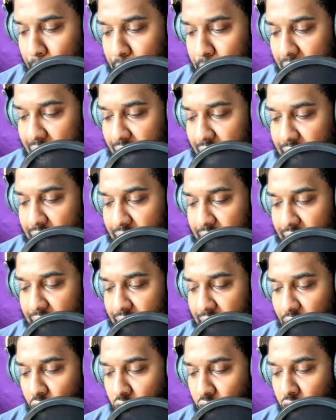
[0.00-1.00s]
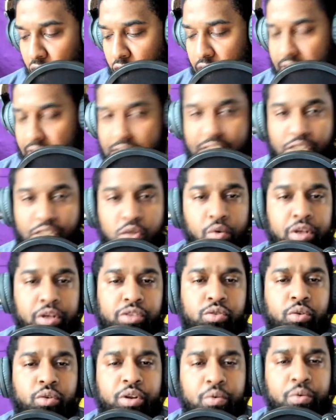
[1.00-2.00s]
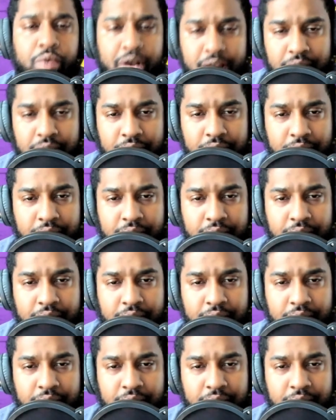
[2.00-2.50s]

back in August 2021.